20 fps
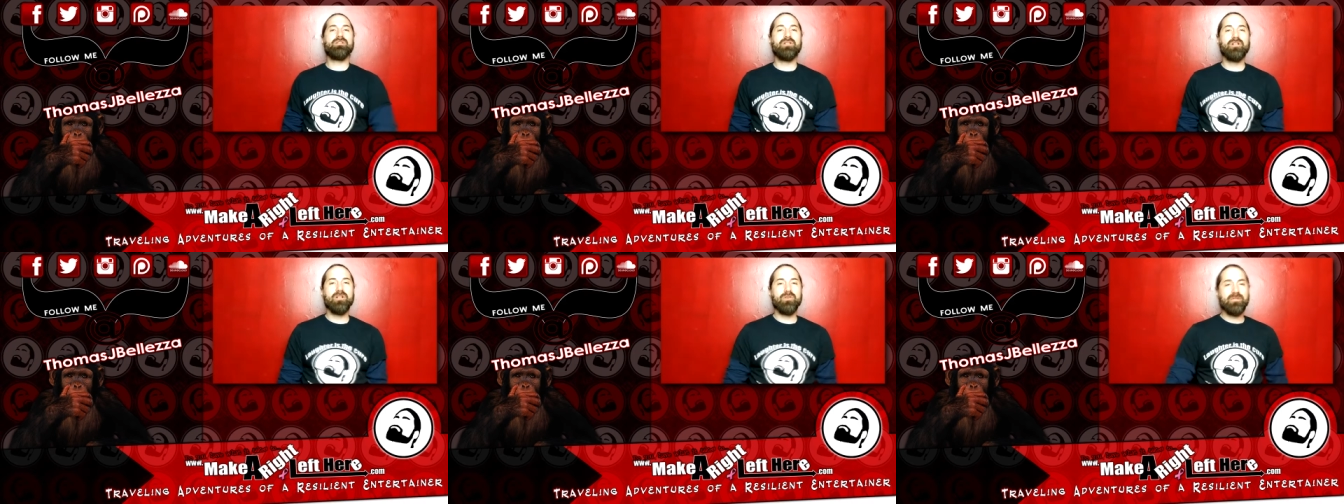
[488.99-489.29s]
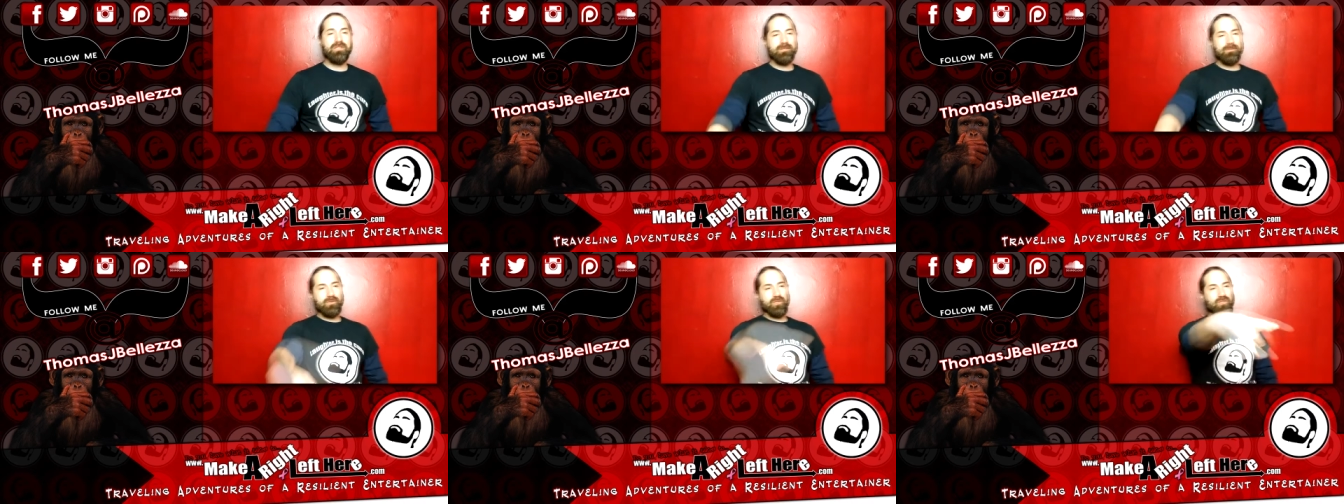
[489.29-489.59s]
along
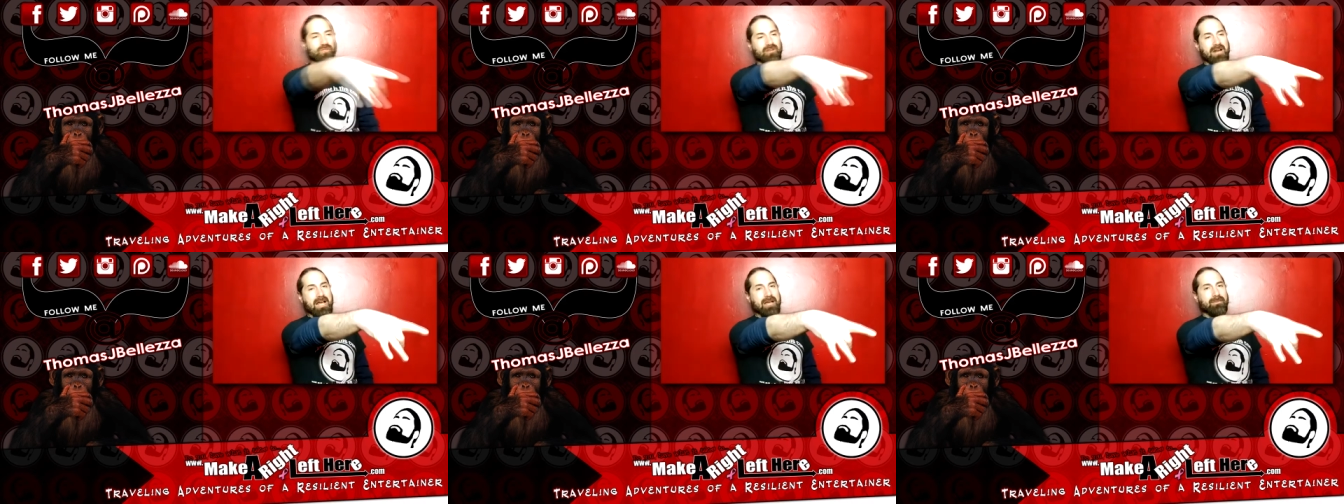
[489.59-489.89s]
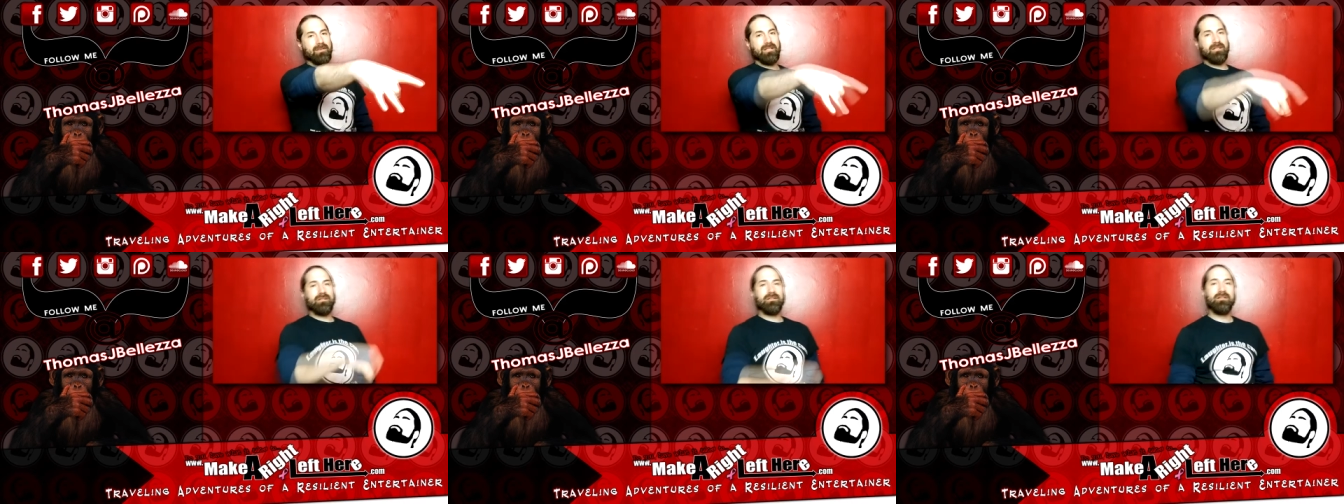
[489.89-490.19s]
with
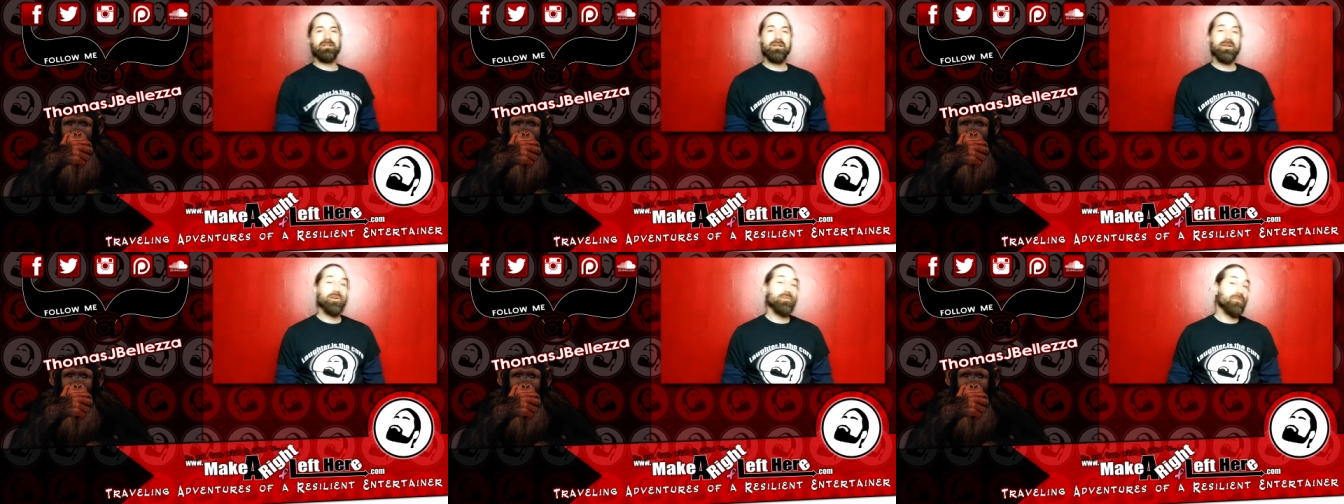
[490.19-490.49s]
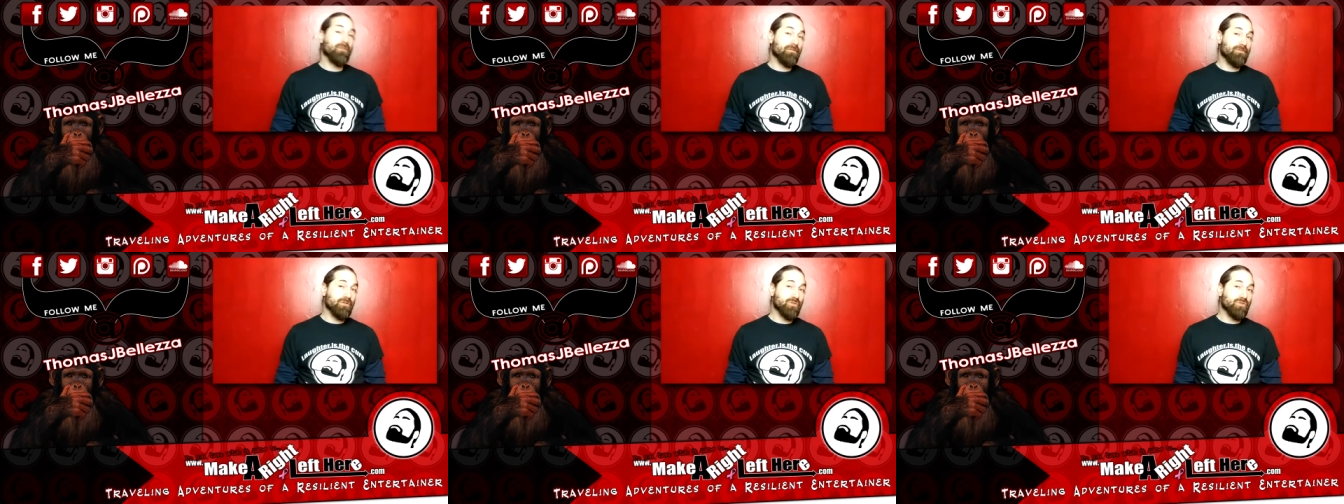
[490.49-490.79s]
subscribing
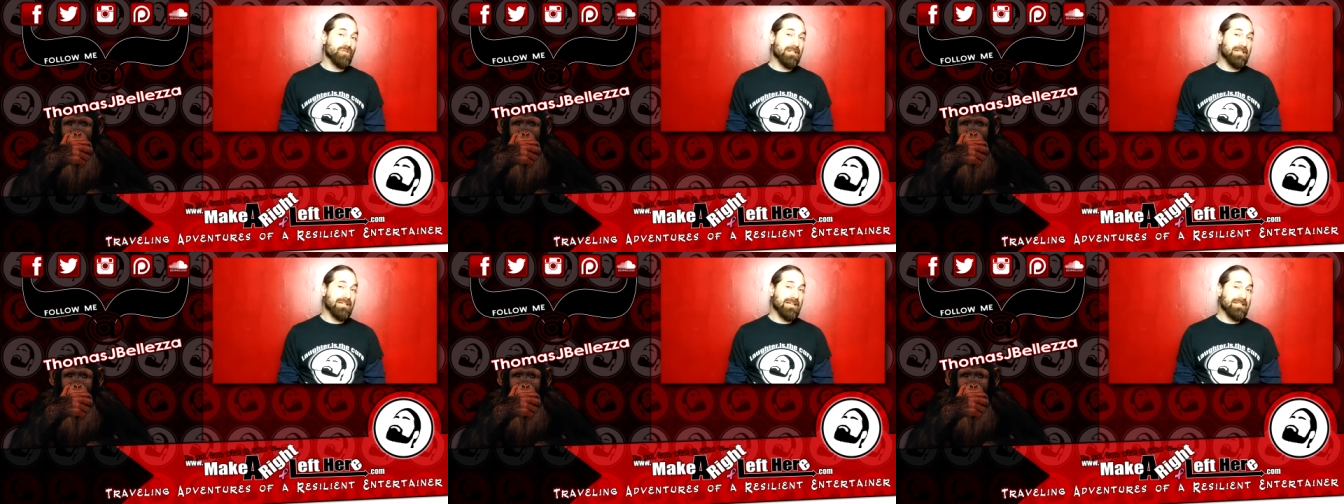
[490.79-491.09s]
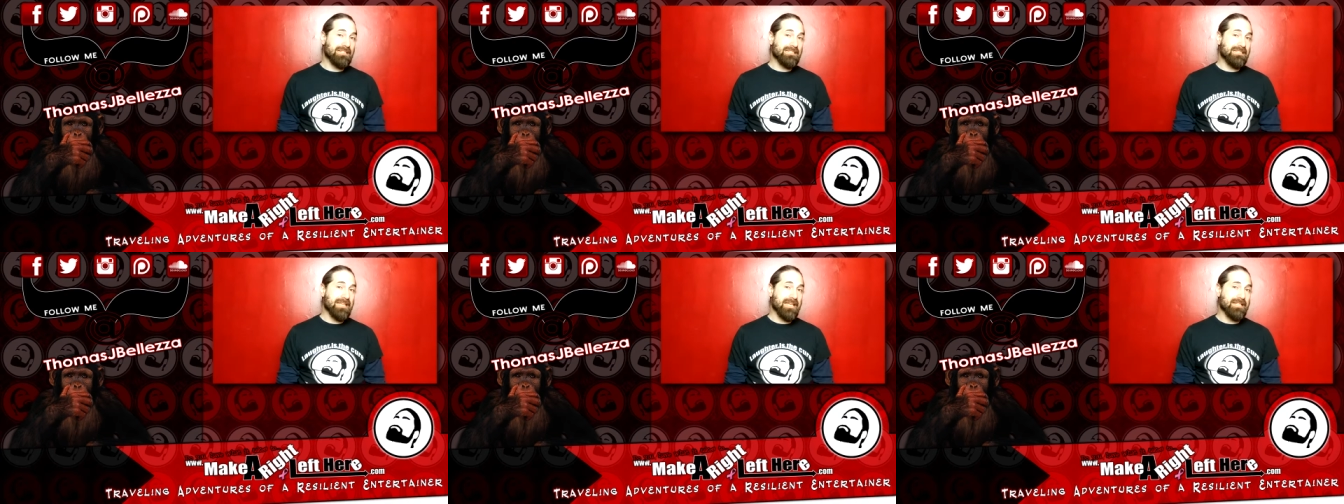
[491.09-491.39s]
for future
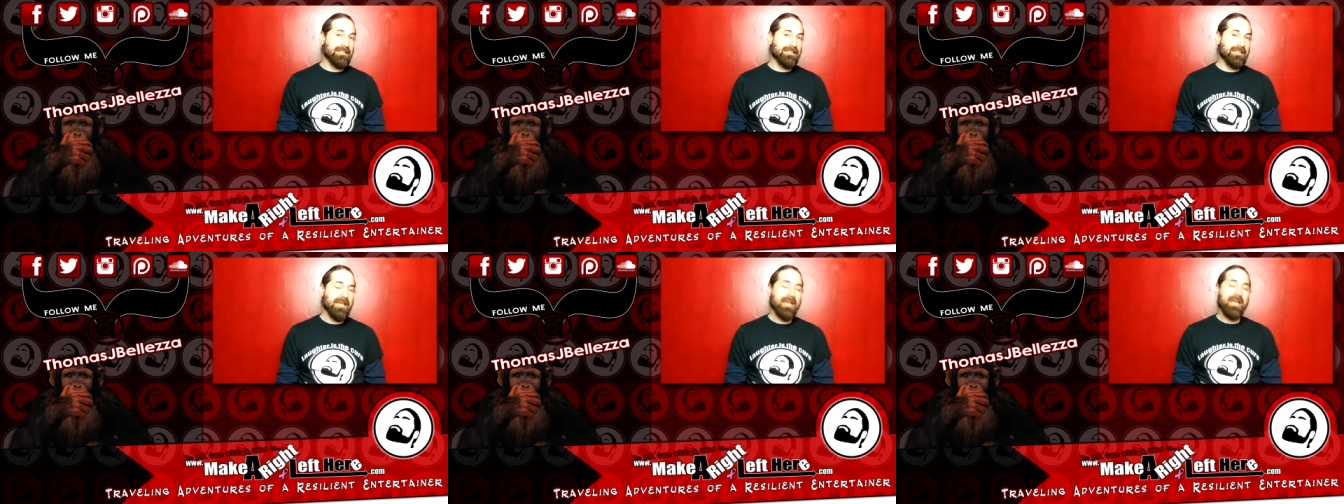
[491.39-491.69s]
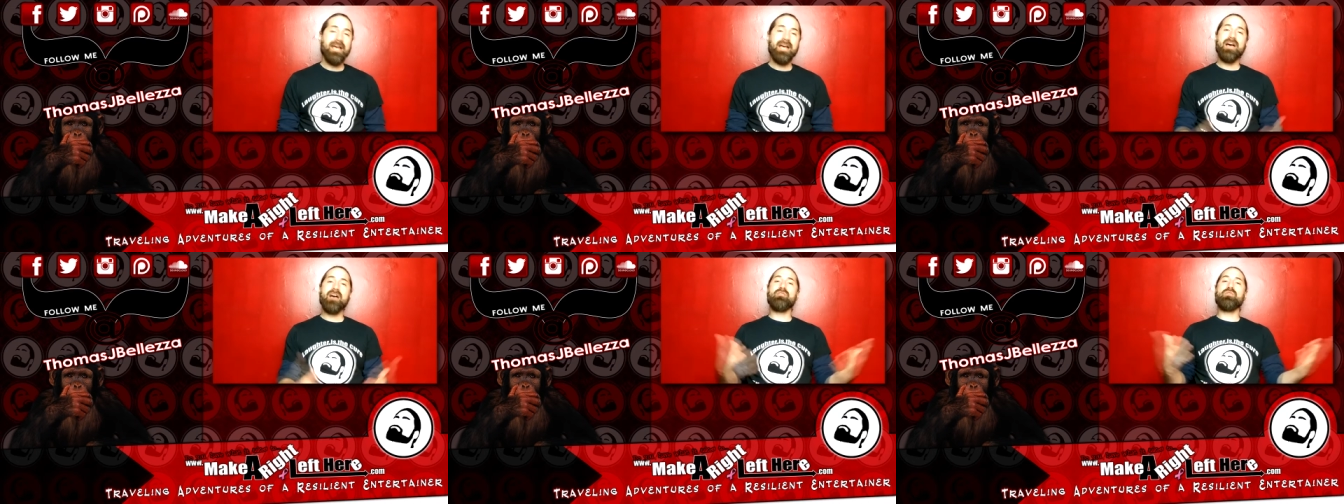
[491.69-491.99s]
content.
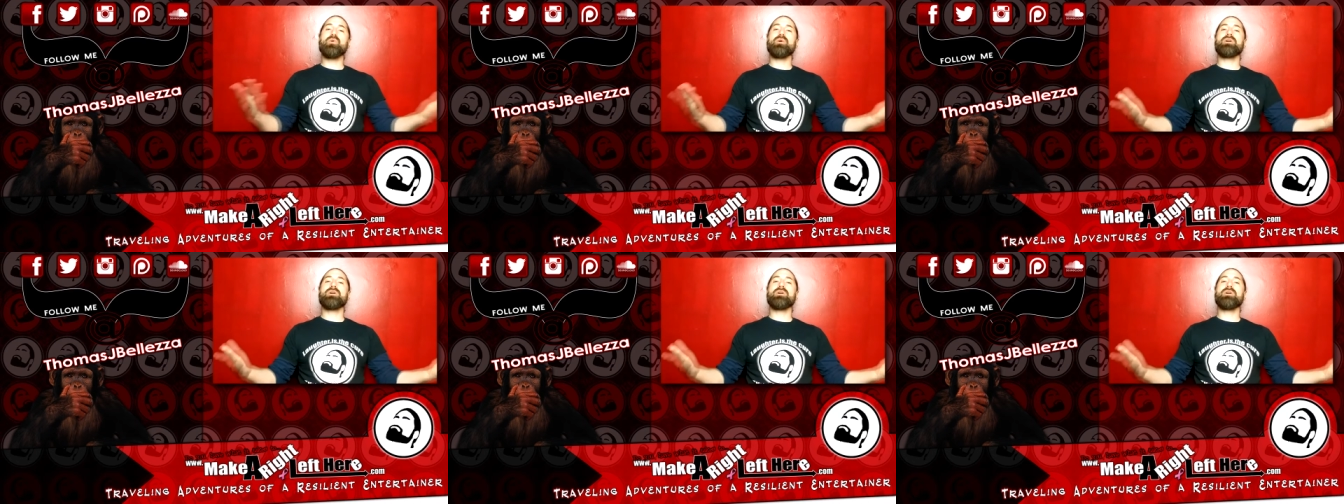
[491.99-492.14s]
Have